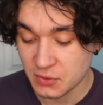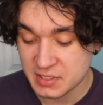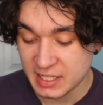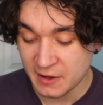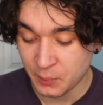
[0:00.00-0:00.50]

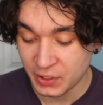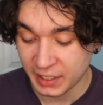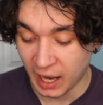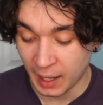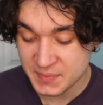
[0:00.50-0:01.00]
instead of putting
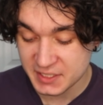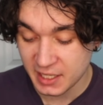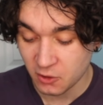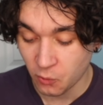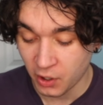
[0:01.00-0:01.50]

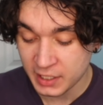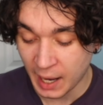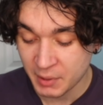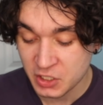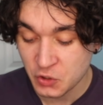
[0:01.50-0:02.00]
upscale 1,
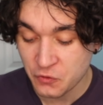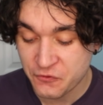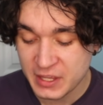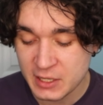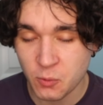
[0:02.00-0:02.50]
I'm gonna do
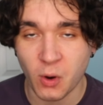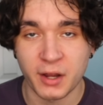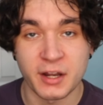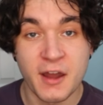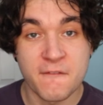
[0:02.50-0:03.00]

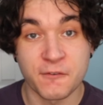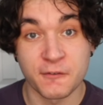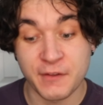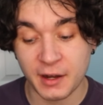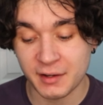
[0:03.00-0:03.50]
V1 for
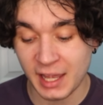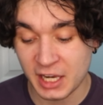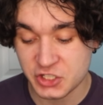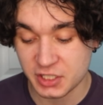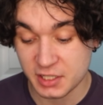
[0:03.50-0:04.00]

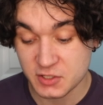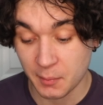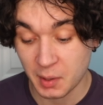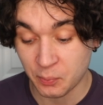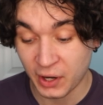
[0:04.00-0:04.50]
variation. So I'm
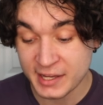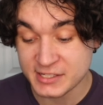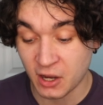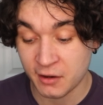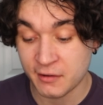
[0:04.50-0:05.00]
gonna press
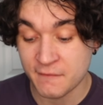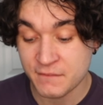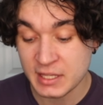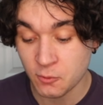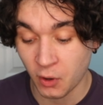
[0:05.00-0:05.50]
on
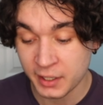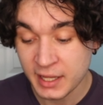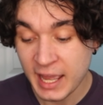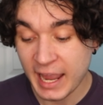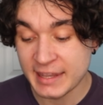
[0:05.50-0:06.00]
V1,
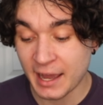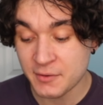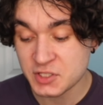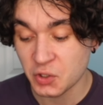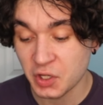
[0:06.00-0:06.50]
and now
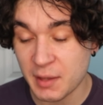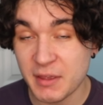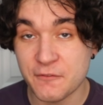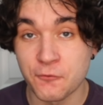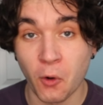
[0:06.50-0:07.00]
it's gonna give
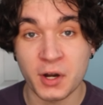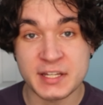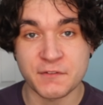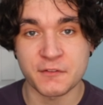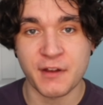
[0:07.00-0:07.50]
me 4
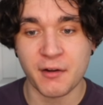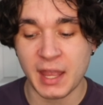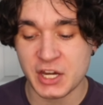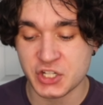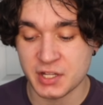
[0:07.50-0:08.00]
different
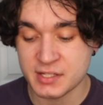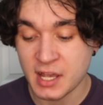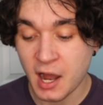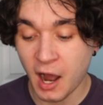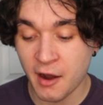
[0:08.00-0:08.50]
variations
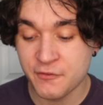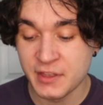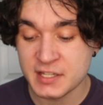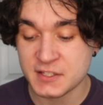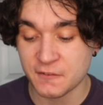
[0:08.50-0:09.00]
of
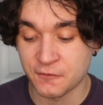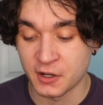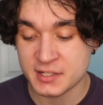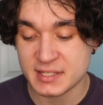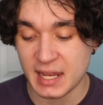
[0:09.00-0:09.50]
this
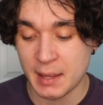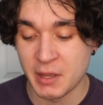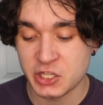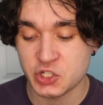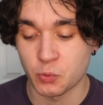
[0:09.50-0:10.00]
first
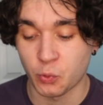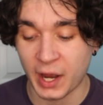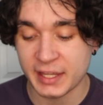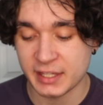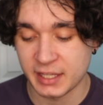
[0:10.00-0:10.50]
image
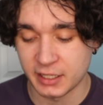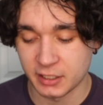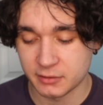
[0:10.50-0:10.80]
right here.